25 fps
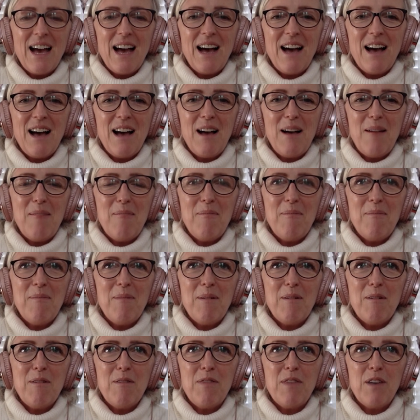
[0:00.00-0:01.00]

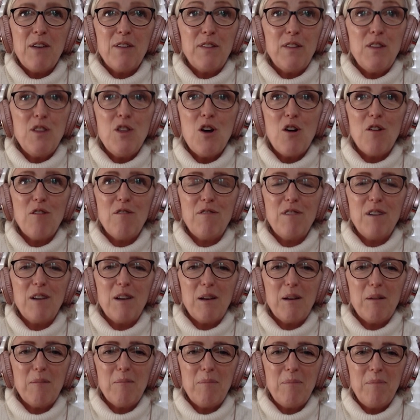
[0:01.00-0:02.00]
That's not
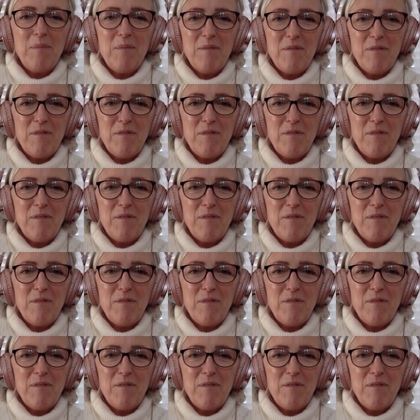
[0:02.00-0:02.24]
for